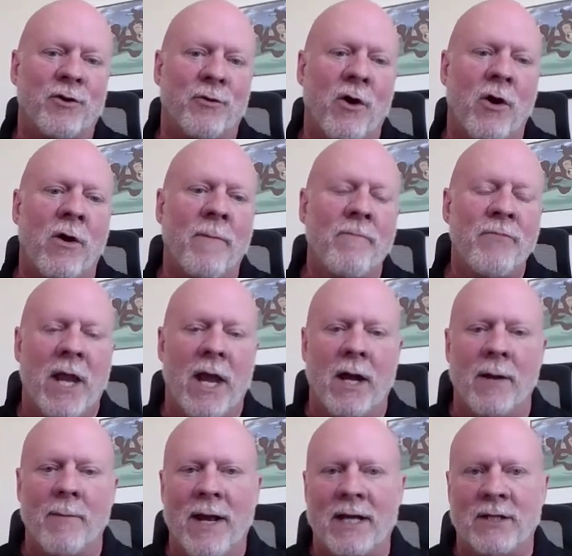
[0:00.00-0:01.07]
after all,
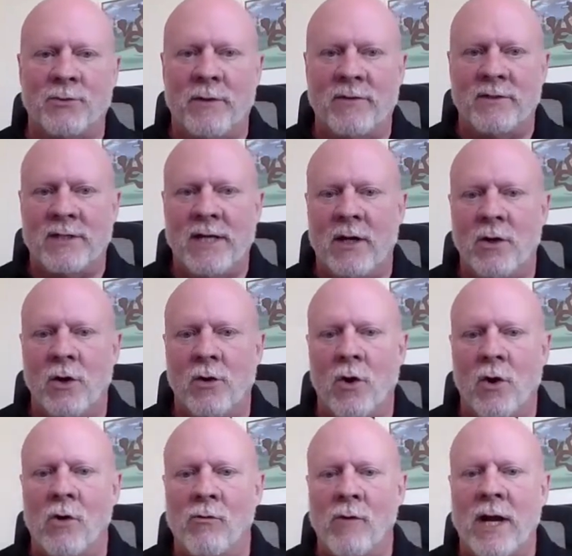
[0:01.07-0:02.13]
as we've said
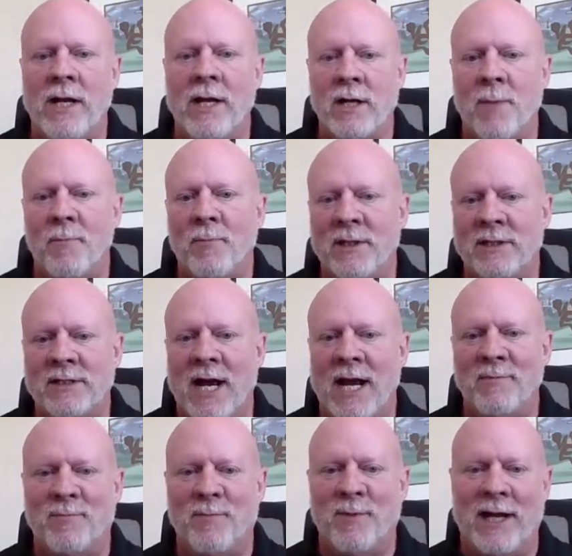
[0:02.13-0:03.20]
already a couple of
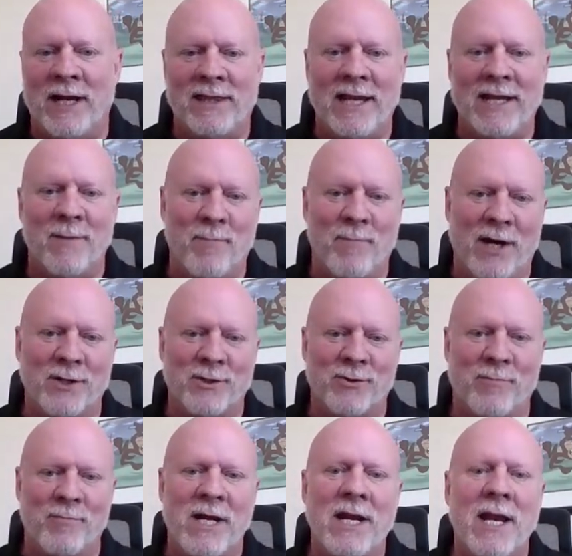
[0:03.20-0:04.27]
times, but I think it bears
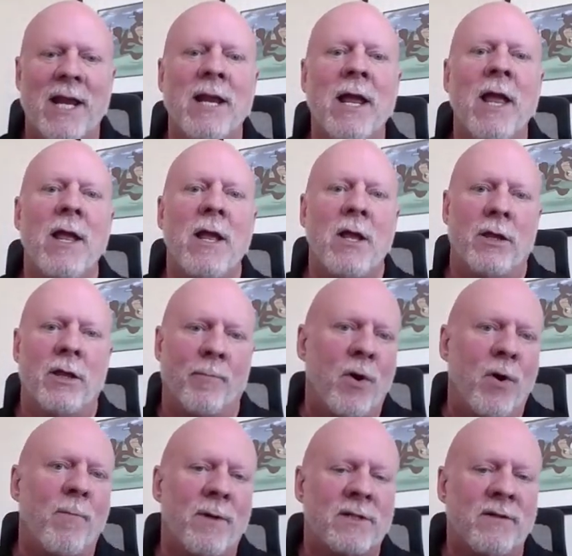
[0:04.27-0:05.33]
repeating, the
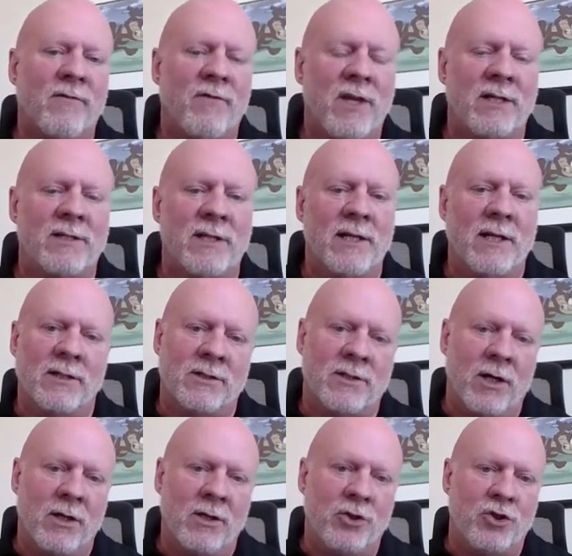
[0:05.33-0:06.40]
purpose of this
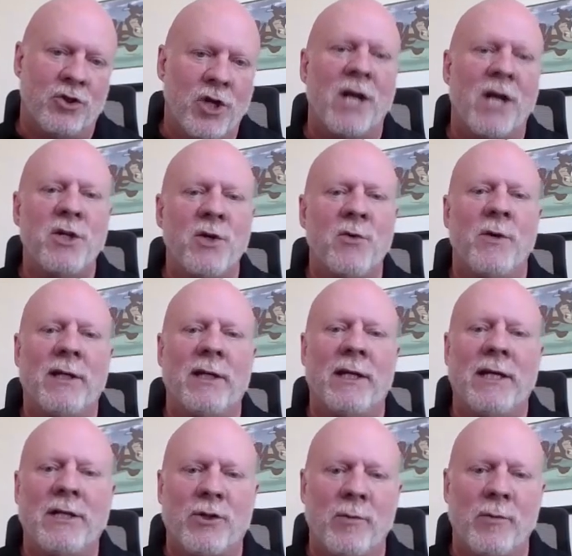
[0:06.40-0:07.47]
is
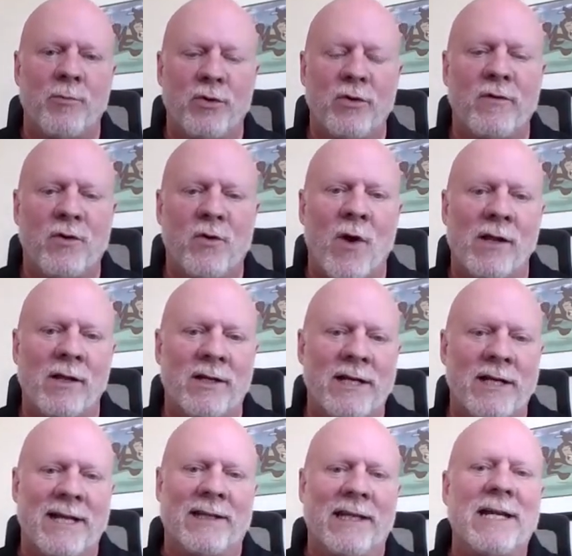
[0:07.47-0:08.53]
genuinely to improve
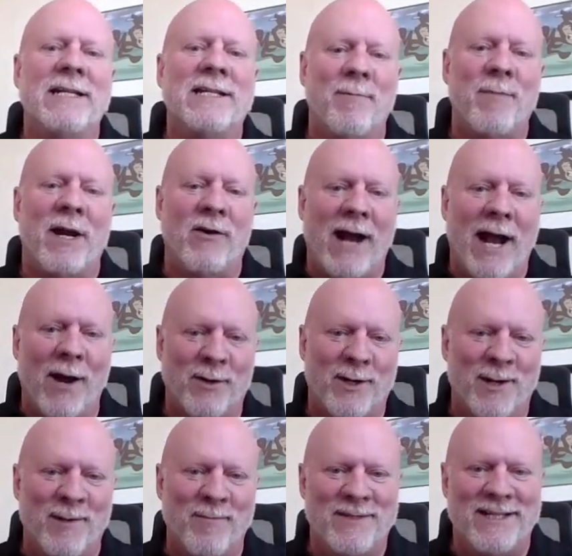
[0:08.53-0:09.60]
quality and lead to better
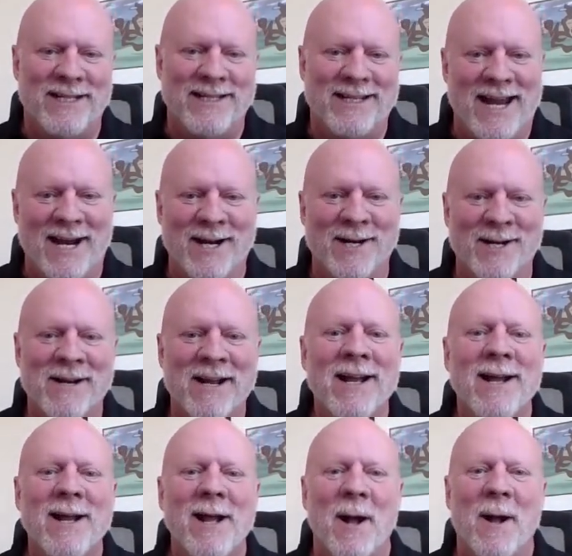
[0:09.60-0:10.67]
outcomes in care.
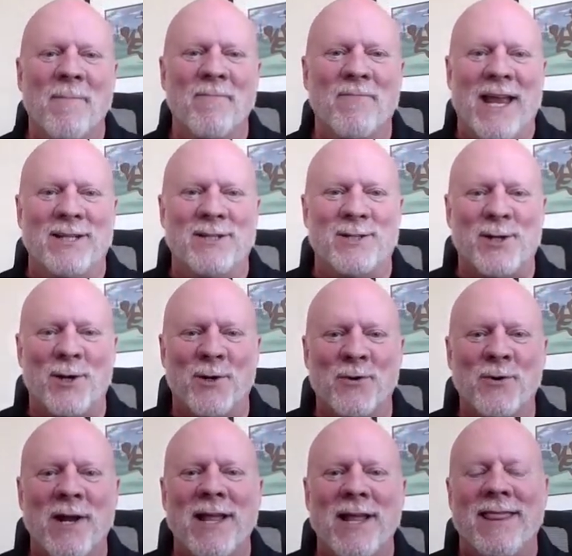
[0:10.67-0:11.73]
And
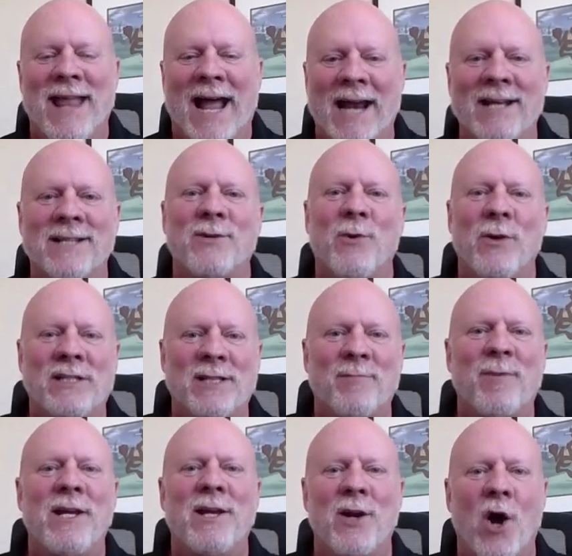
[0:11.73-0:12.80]
so that is going
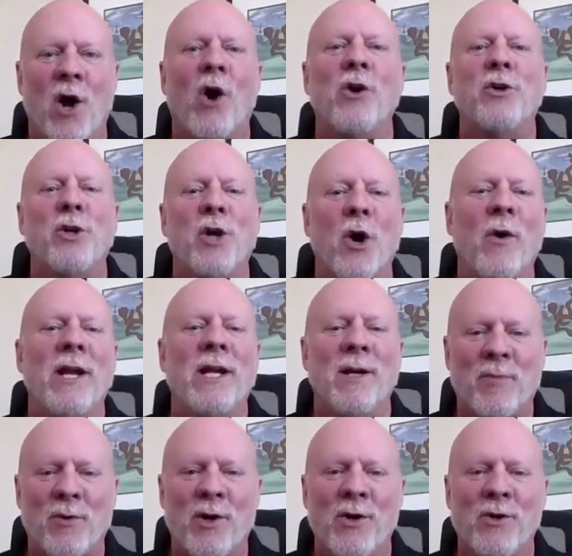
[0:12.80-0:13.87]
to be an ongoing
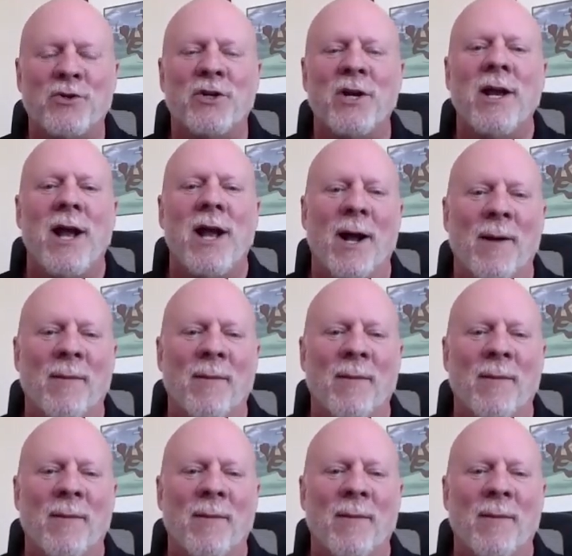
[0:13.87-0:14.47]
approach.